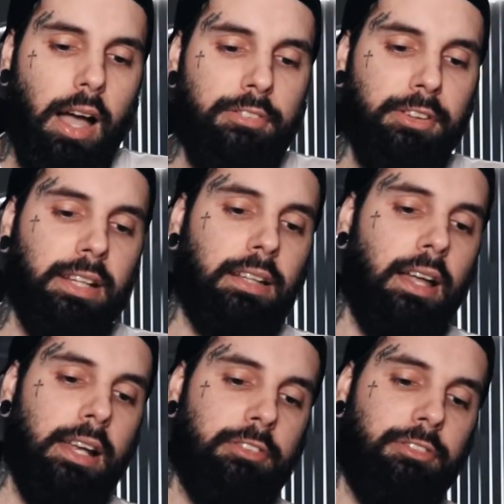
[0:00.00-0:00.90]
feel like a
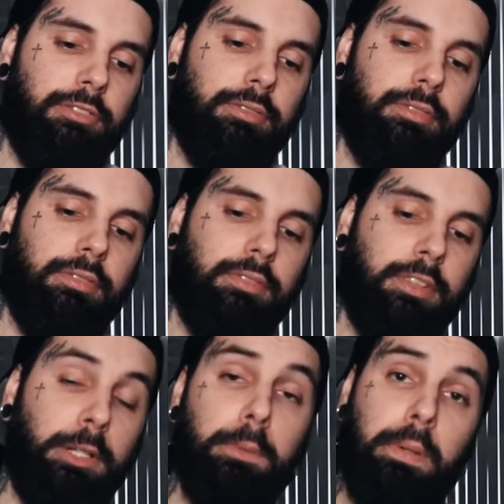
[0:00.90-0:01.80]
lot of
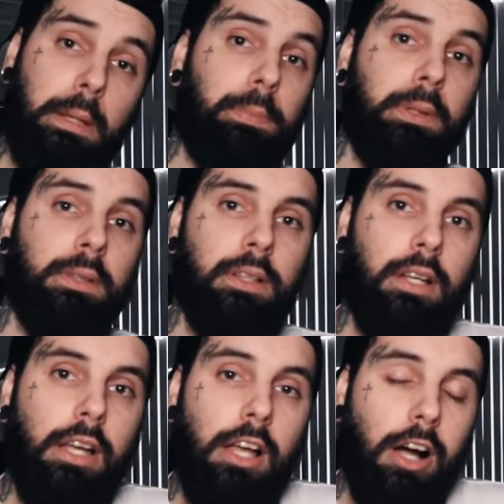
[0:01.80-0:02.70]
good people
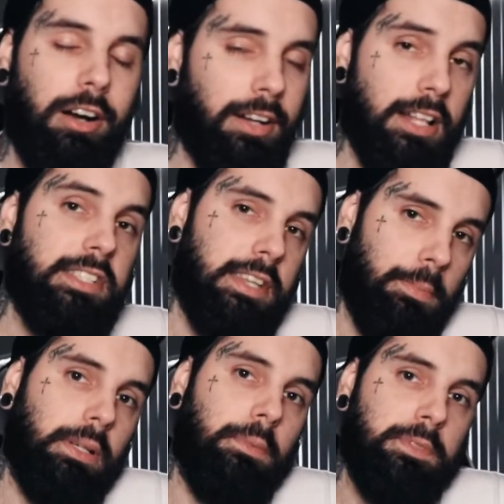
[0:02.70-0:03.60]
are not
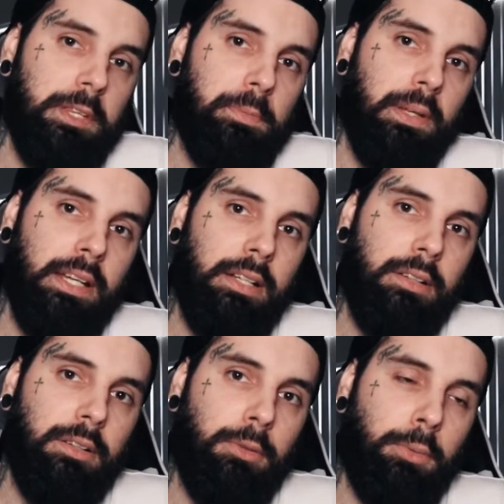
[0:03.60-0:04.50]
stepping up to the plate
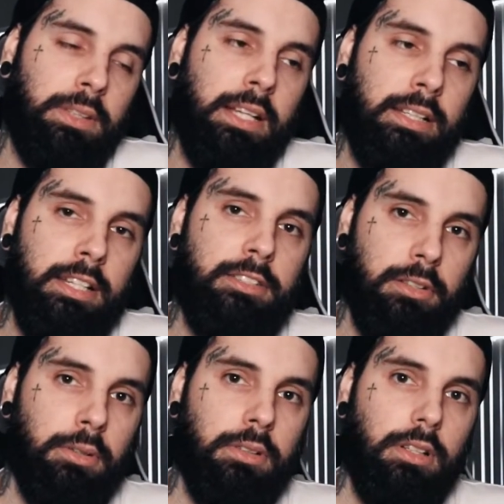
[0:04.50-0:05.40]
when they need
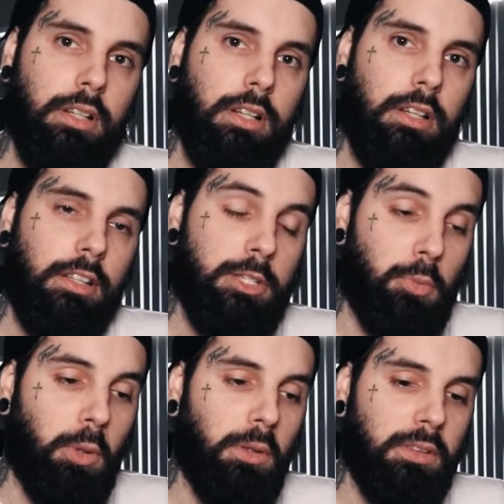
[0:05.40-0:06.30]
to.
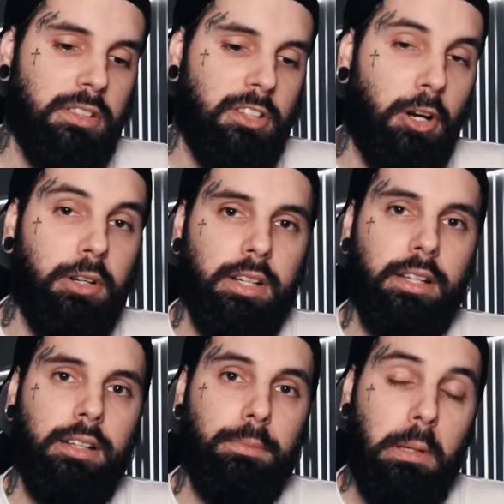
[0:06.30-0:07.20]
This world is hurting.
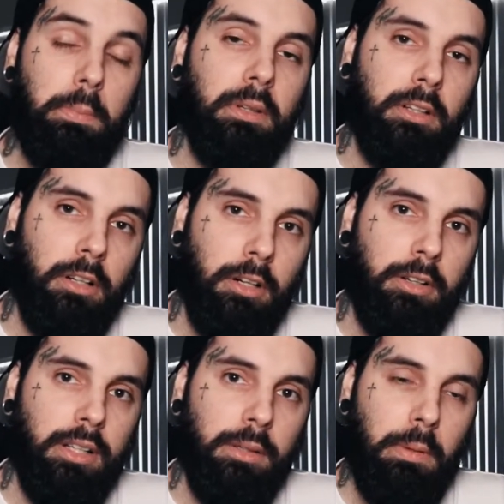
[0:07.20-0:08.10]
People are
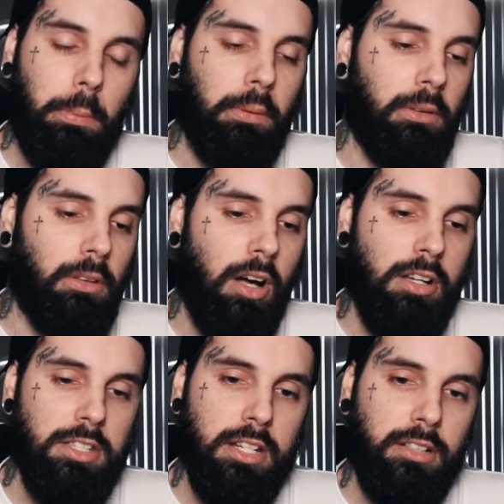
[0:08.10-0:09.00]
hurting. People are
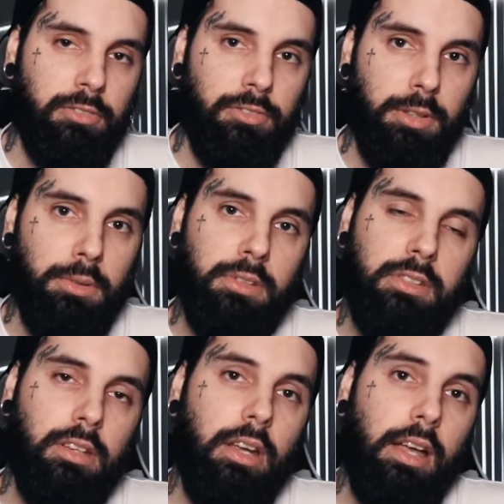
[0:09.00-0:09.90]
lost and confused.
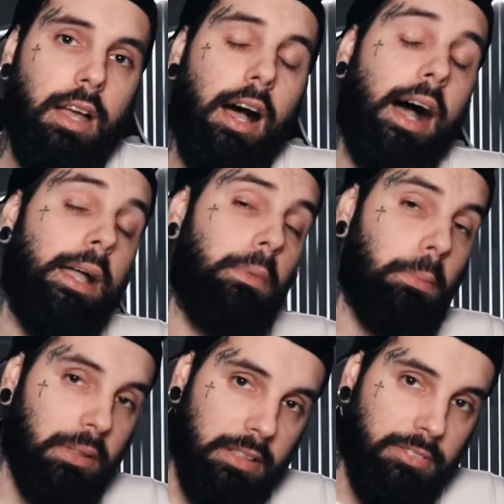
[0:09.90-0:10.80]
I am a
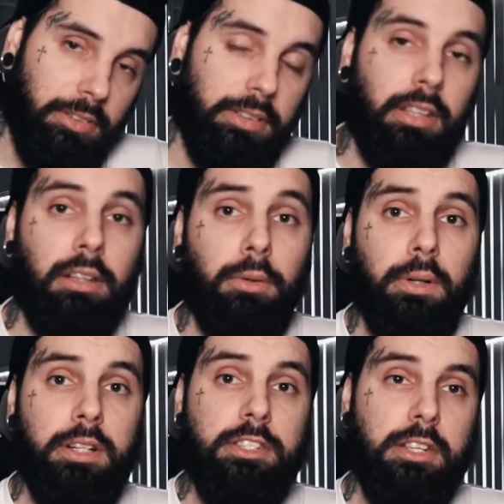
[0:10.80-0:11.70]
believer in the
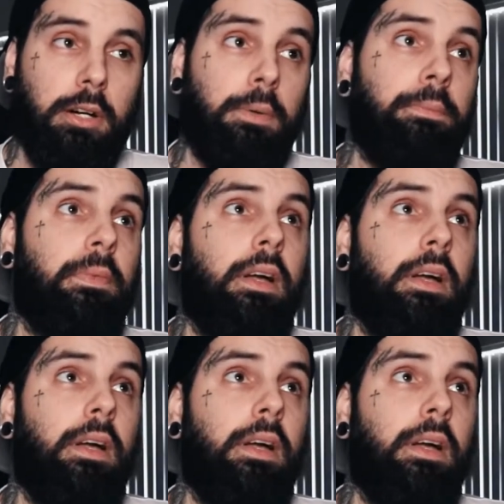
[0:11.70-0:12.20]
Lord, so